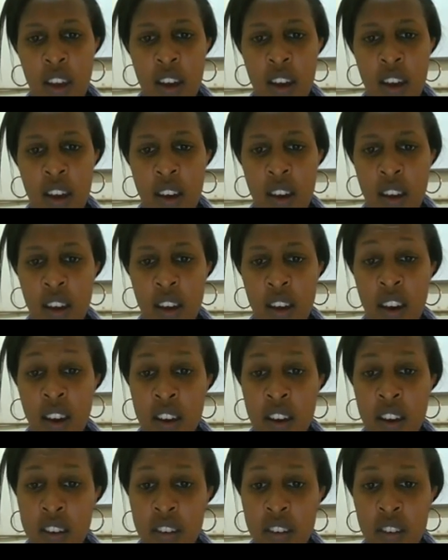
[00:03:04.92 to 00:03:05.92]

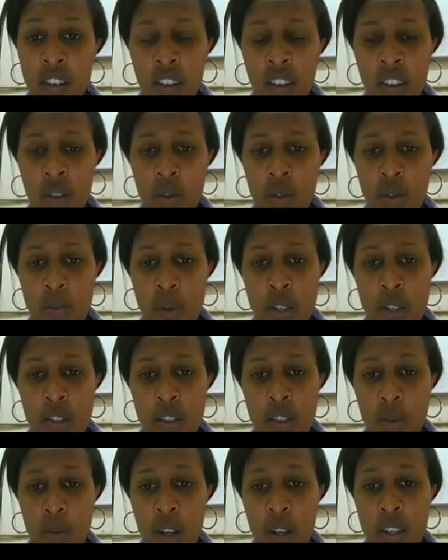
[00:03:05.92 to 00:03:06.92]
are, which part
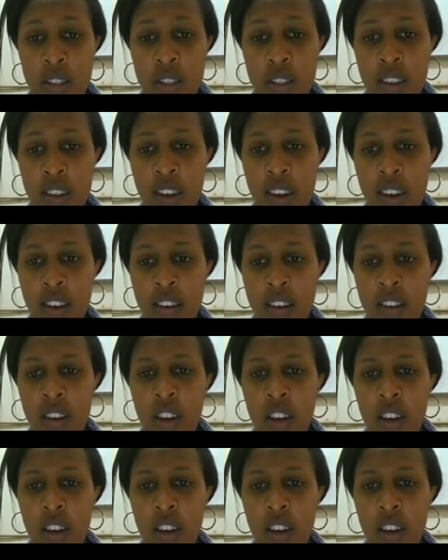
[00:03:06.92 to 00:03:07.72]
of the world they are.